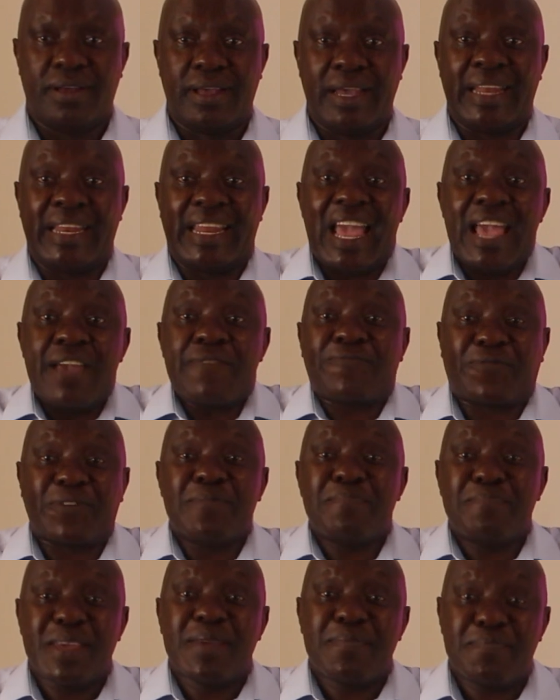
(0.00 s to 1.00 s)
and
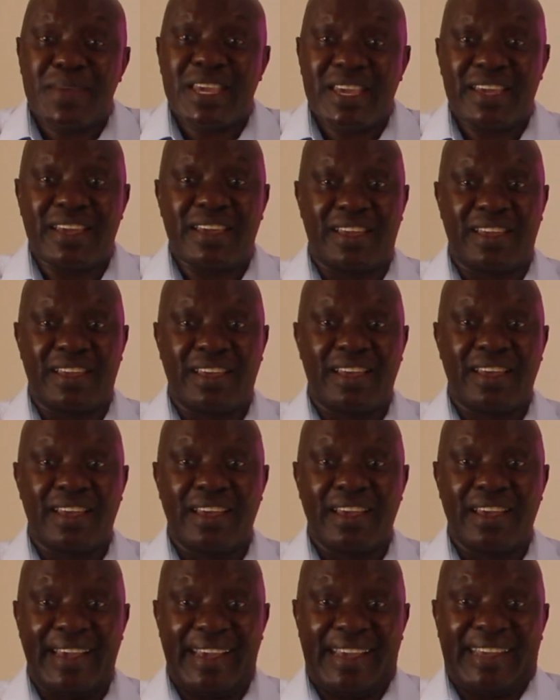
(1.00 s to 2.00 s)
every me
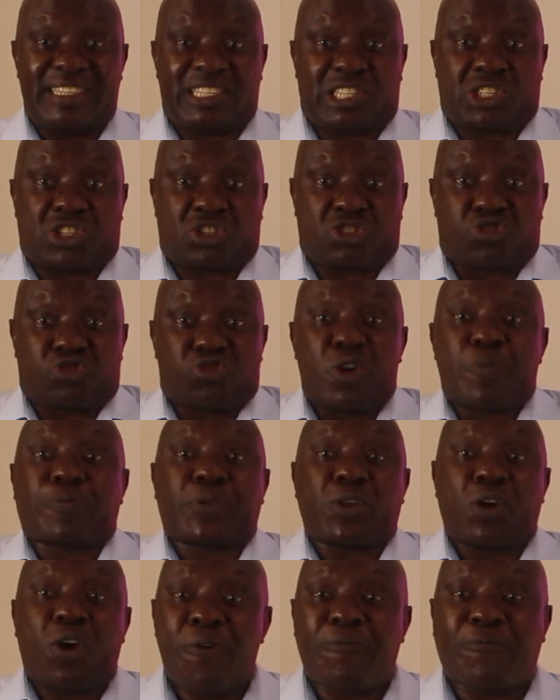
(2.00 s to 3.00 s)
is
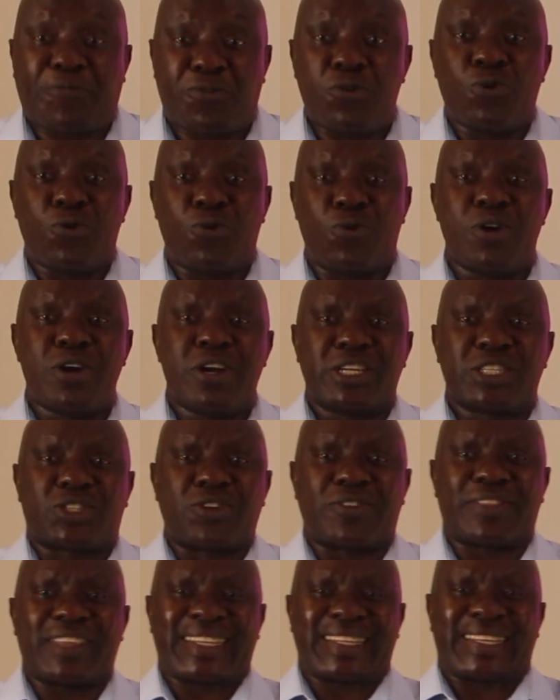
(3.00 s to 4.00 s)
stripped off you
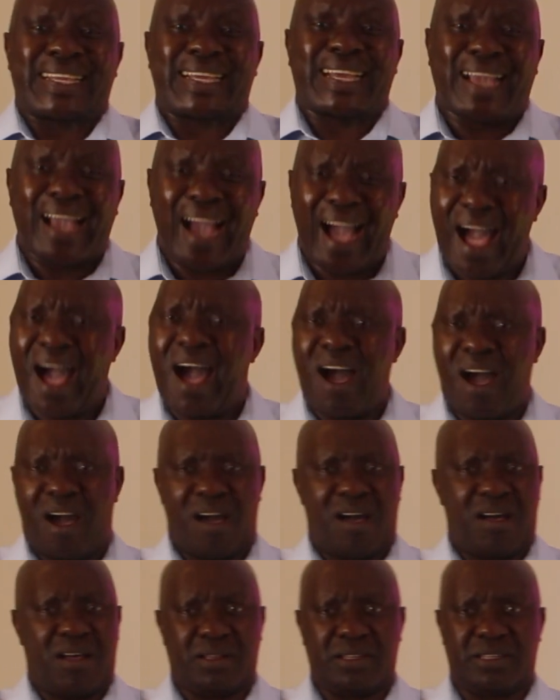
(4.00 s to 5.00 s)
so that
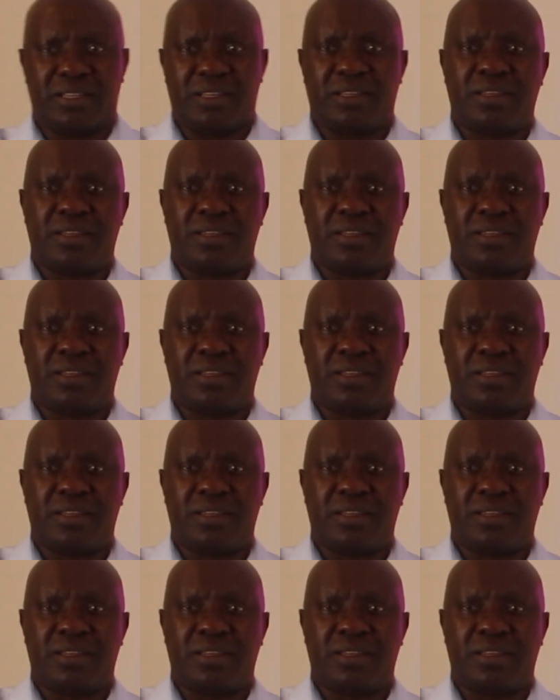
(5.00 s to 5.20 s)
God